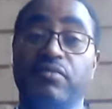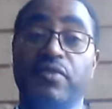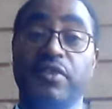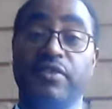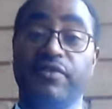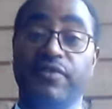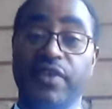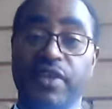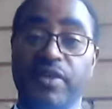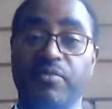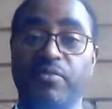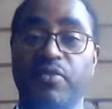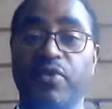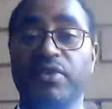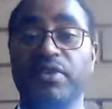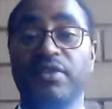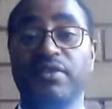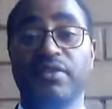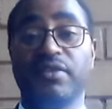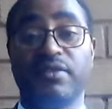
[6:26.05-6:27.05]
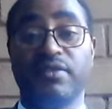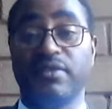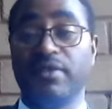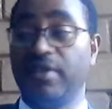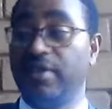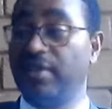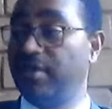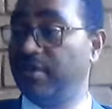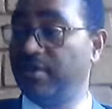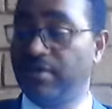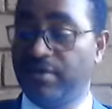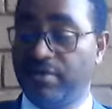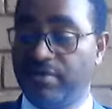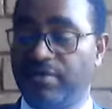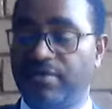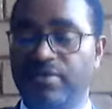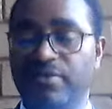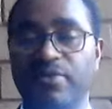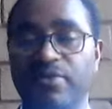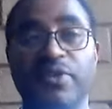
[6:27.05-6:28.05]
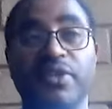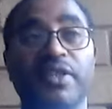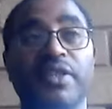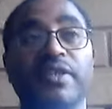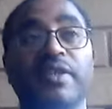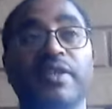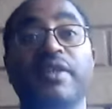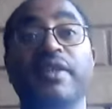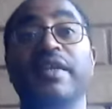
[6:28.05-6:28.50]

is very important. It's already